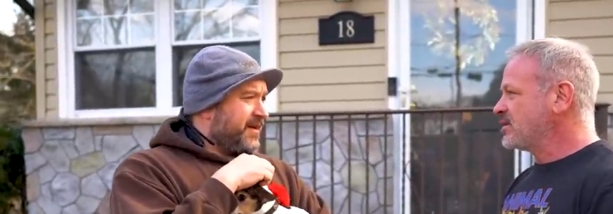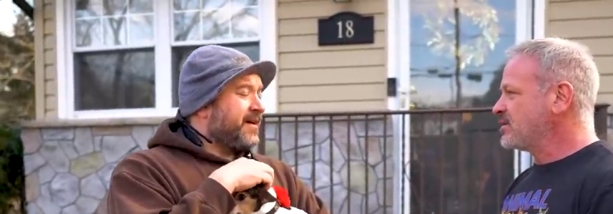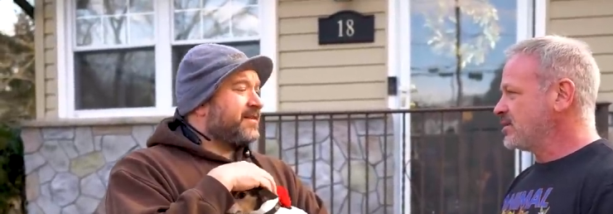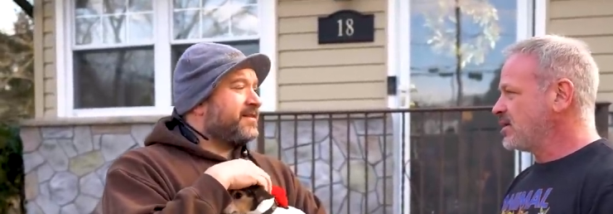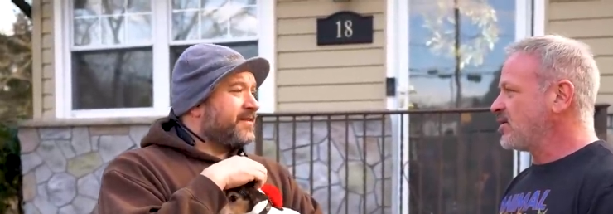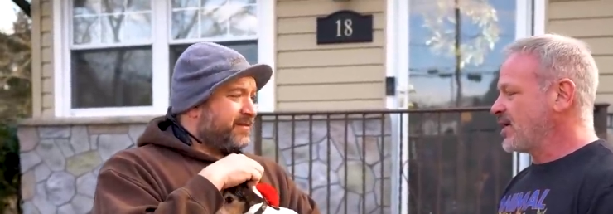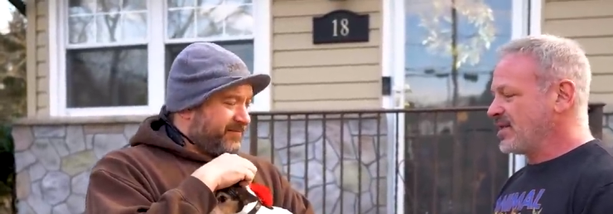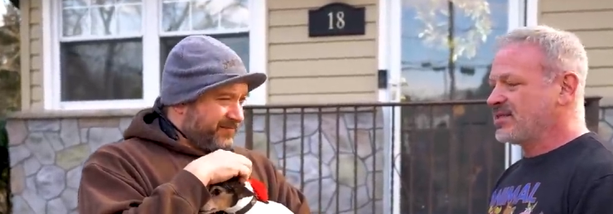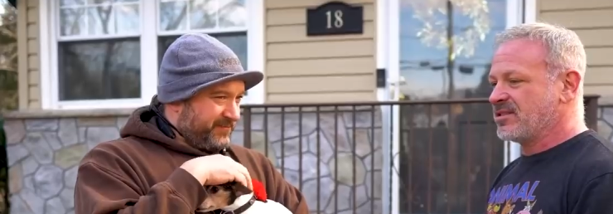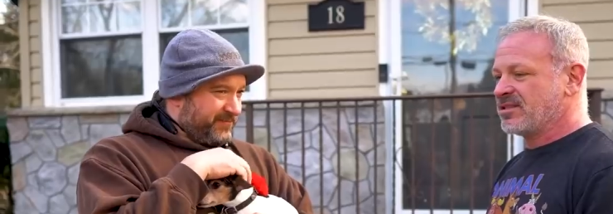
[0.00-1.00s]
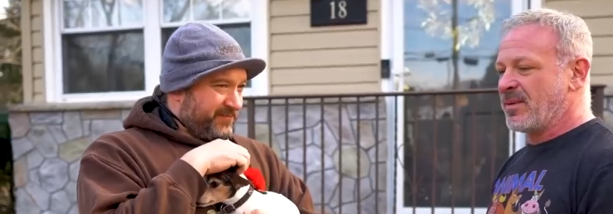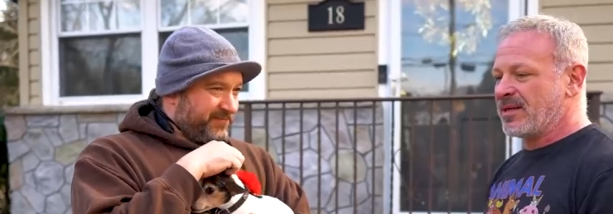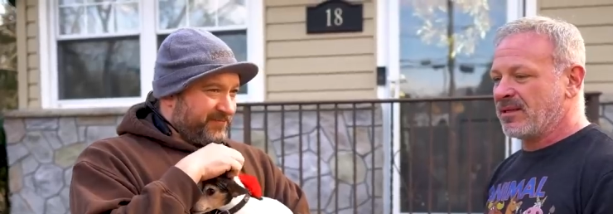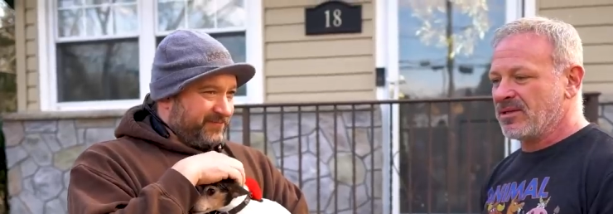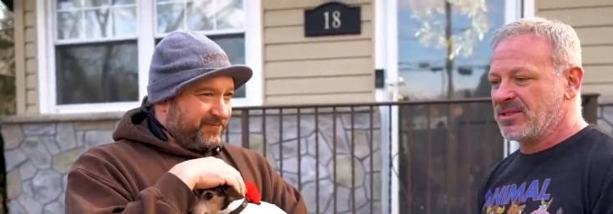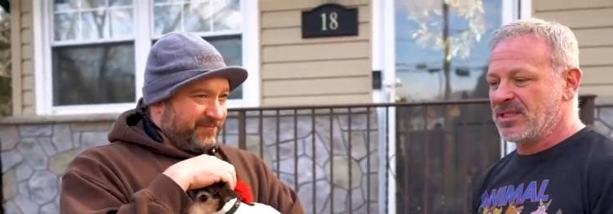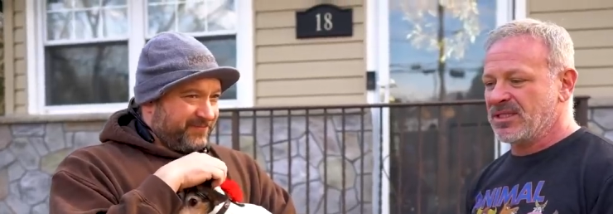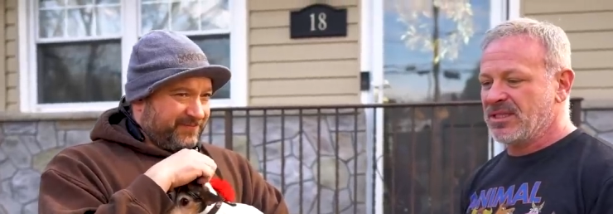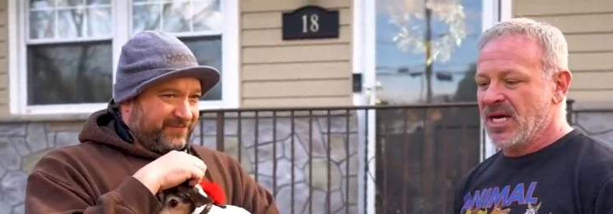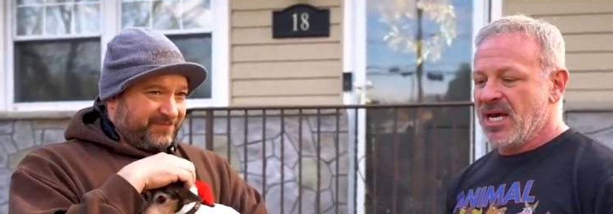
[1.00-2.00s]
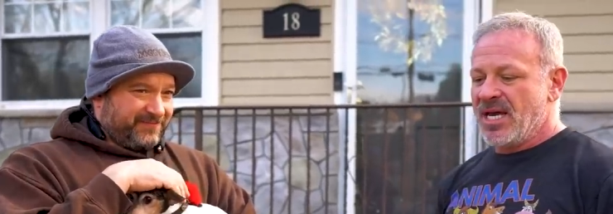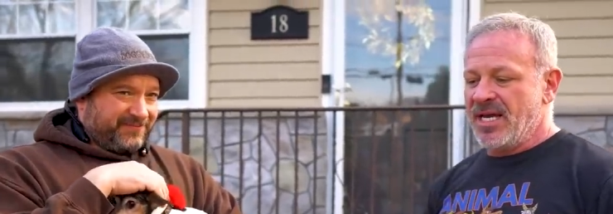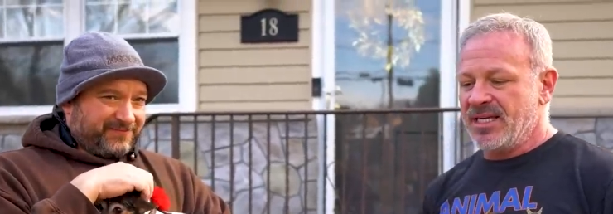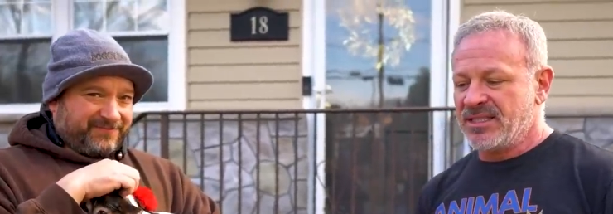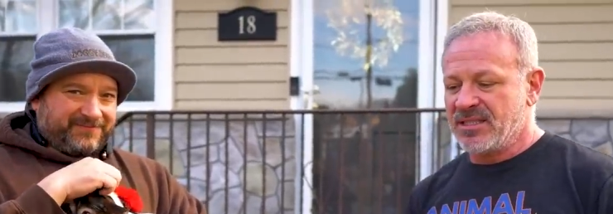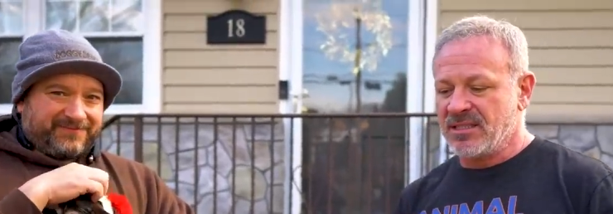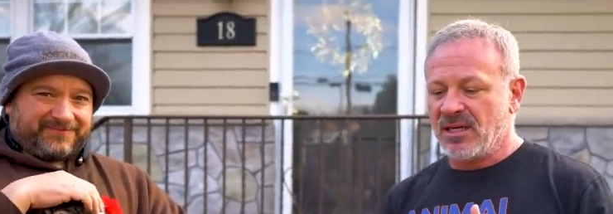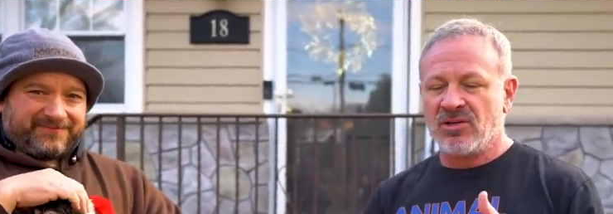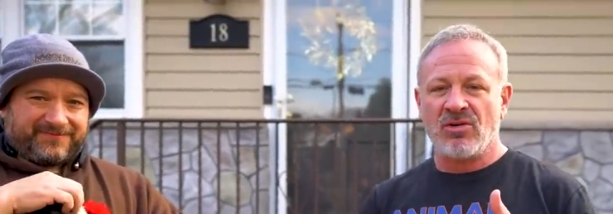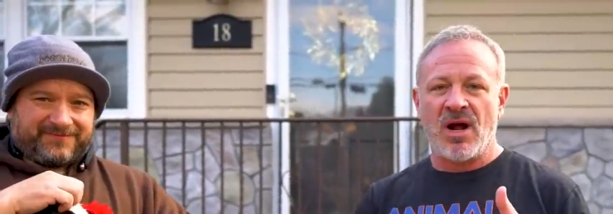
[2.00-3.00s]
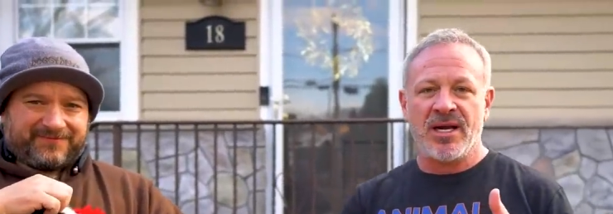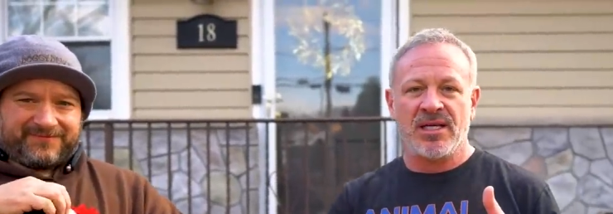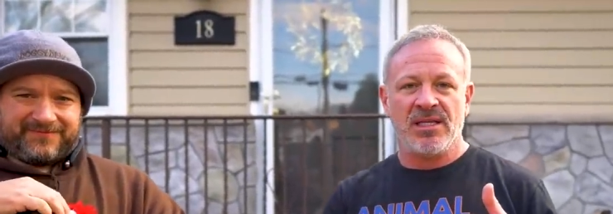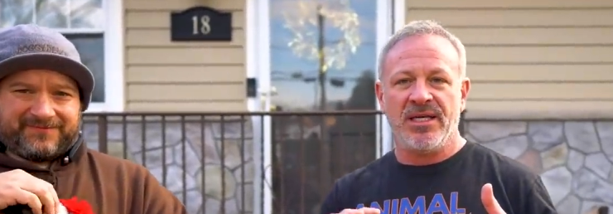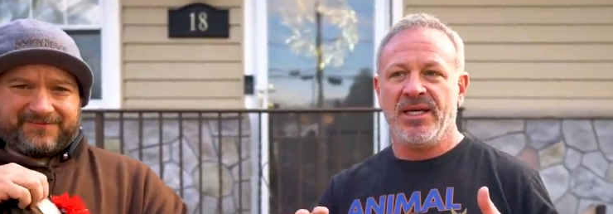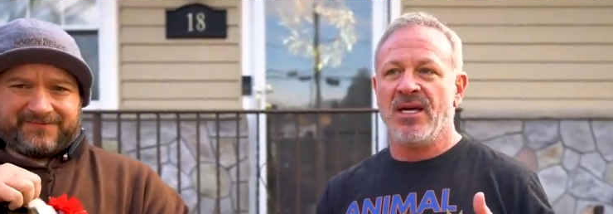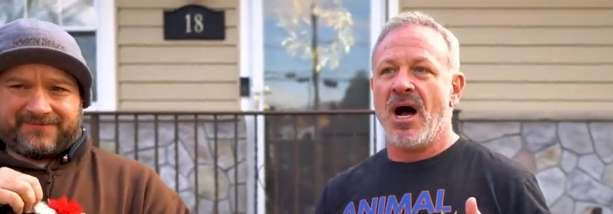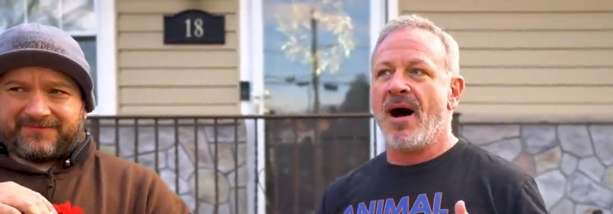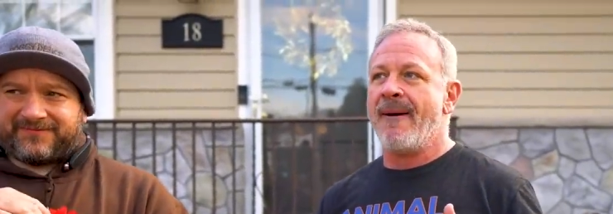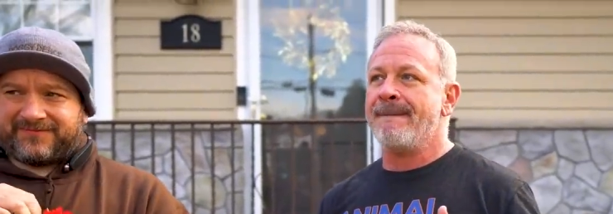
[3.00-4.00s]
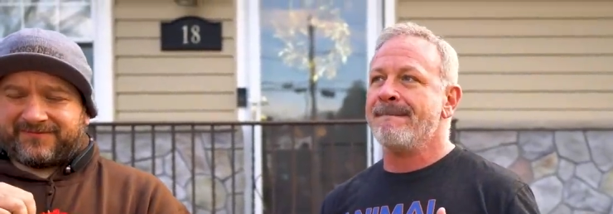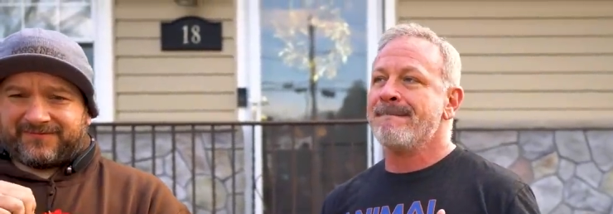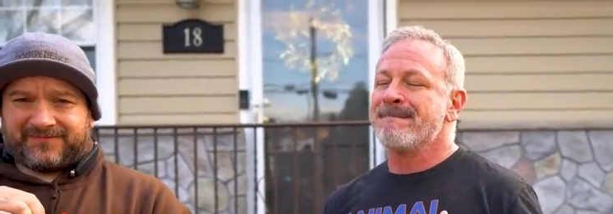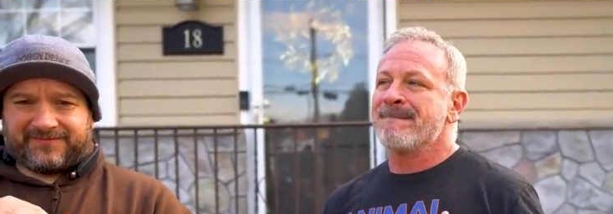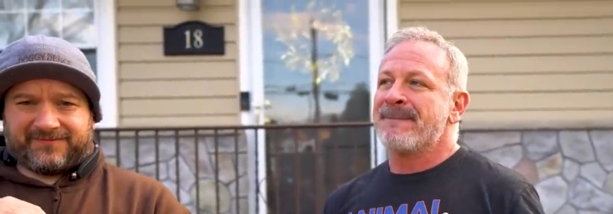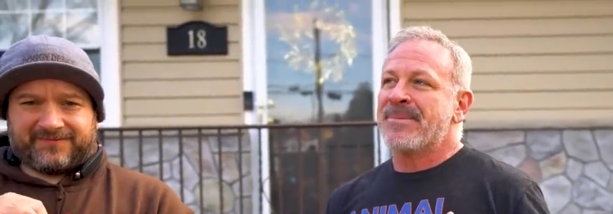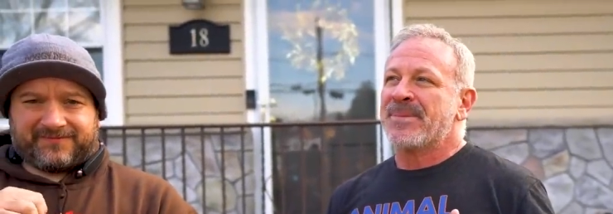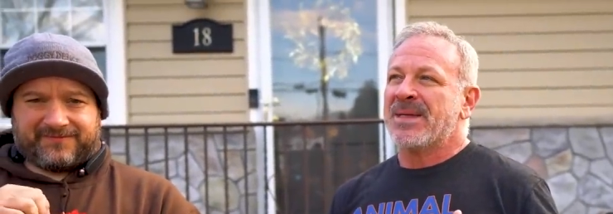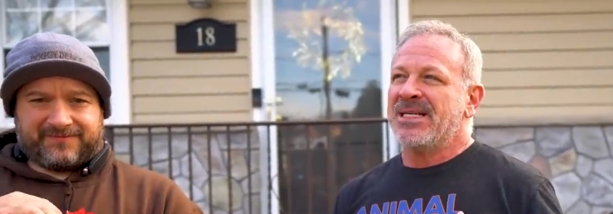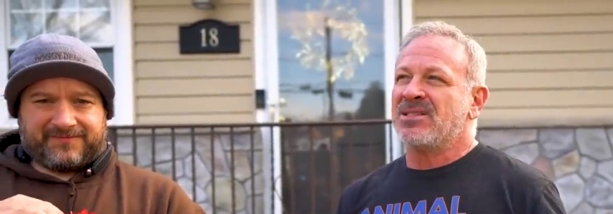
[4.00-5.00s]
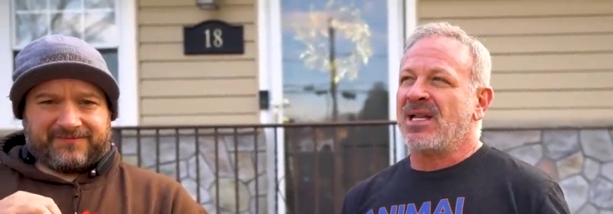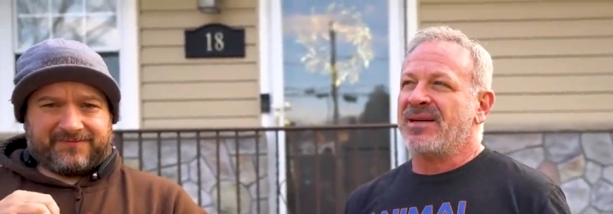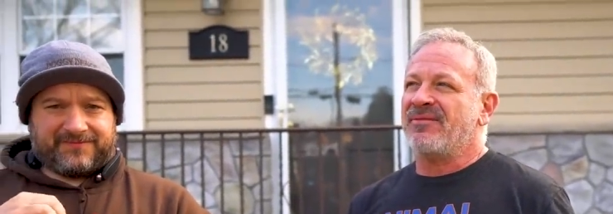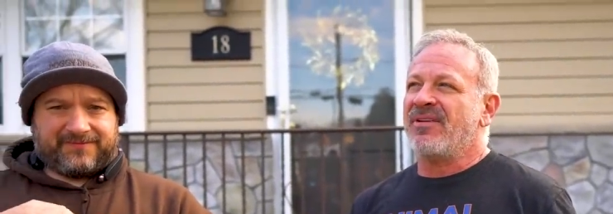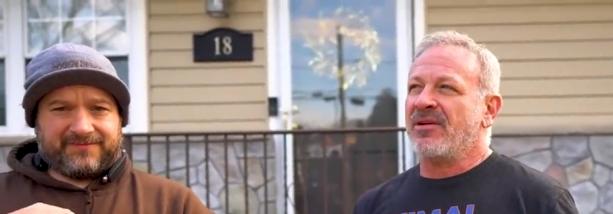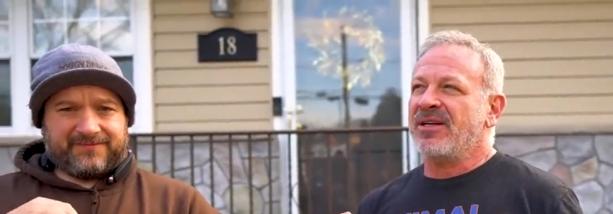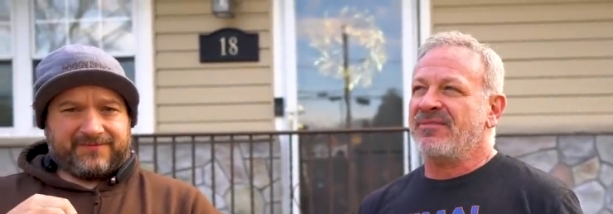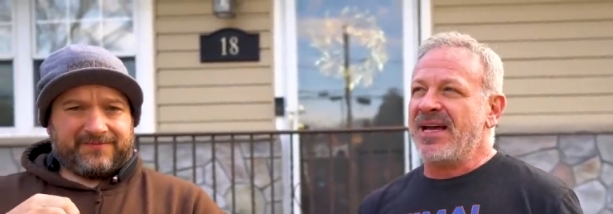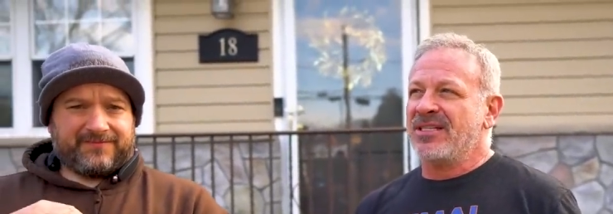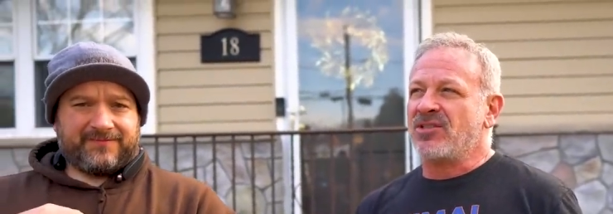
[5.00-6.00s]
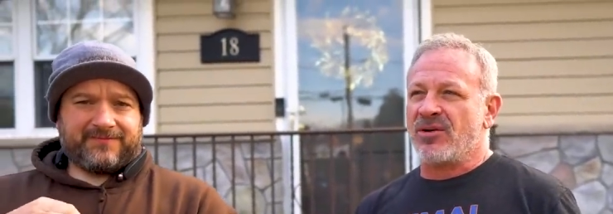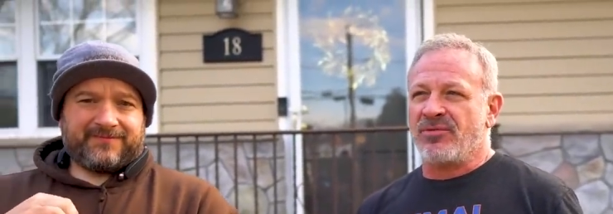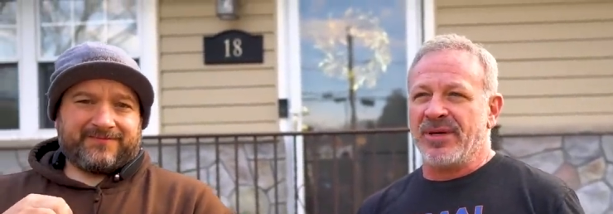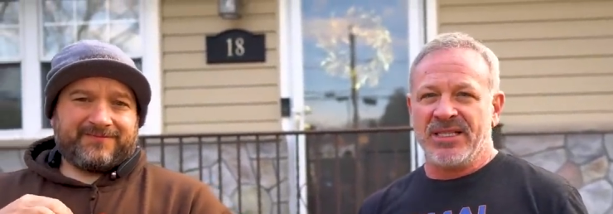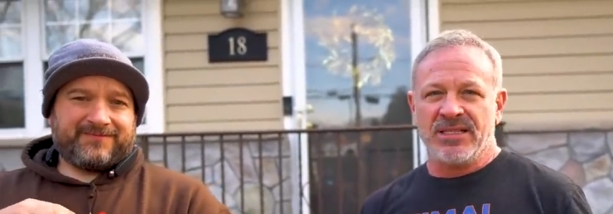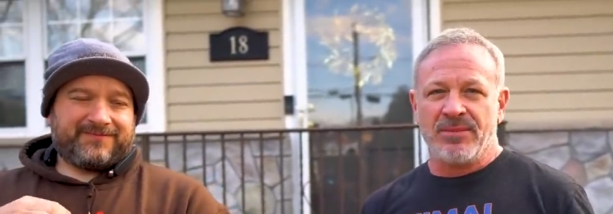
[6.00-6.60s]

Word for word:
Speaker 1: Yes. Okay, so spondylosis is a chronically, it's like very advanced arthritic